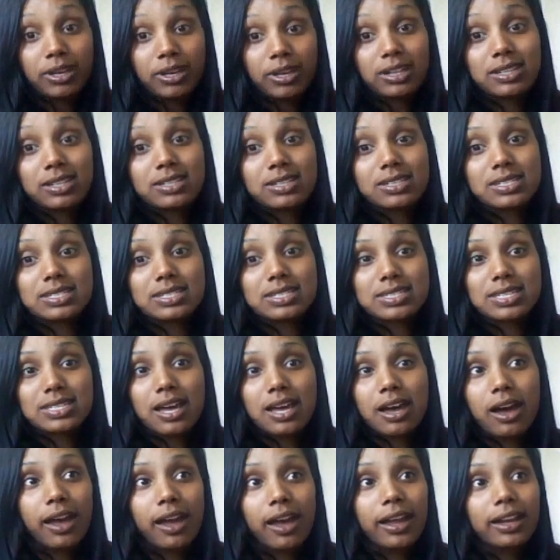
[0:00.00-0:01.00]
because
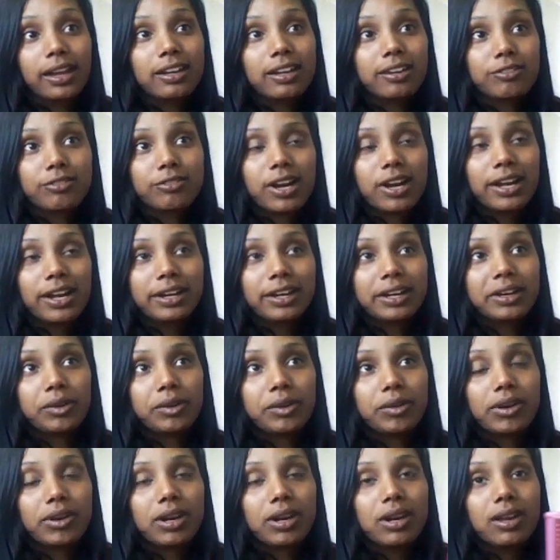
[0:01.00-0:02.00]
I didn't find
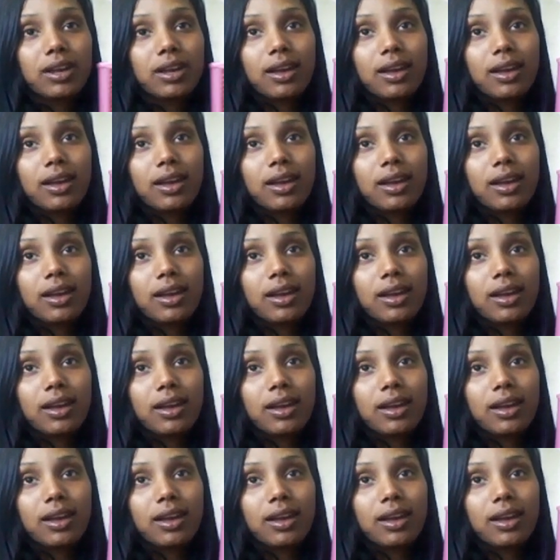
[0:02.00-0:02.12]
out